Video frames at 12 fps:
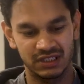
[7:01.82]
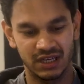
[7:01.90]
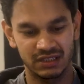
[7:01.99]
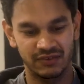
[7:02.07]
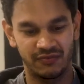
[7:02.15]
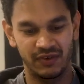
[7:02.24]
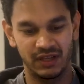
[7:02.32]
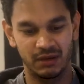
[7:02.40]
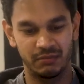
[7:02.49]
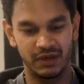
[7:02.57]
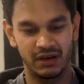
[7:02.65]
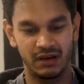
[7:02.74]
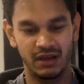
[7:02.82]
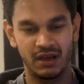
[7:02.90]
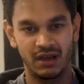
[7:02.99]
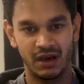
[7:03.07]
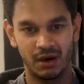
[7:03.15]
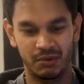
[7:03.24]
to start to feel a bit
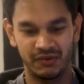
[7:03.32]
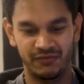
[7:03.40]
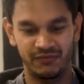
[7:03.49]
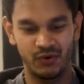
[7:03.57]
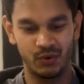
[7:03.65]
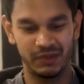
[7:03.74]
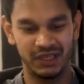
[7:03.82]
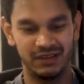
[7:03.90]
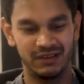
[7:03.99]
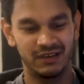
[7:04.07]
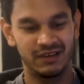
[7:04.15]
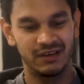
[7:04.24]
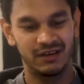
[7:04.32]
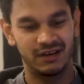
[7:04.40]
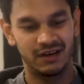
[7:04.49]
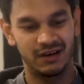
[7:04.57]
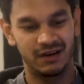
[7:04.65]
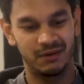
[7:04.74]
a bit foamy,
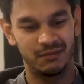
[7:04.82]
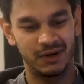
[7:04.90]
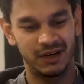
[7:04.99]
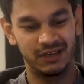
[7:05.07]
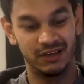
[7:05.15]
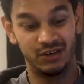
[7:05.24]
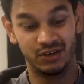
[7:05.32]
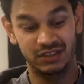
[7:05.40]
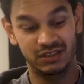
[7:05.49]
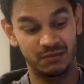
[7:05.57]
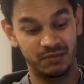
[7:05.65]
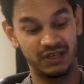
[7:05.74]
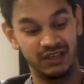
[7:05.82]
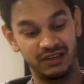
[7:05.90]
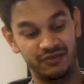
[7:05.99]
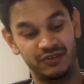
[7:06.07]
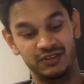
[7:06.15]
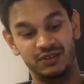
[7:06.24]
um, and it looks completely
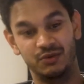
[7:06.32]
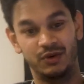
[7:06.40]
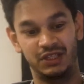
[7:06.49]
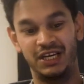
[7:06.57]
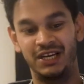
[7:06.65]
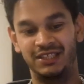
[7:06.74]
different to what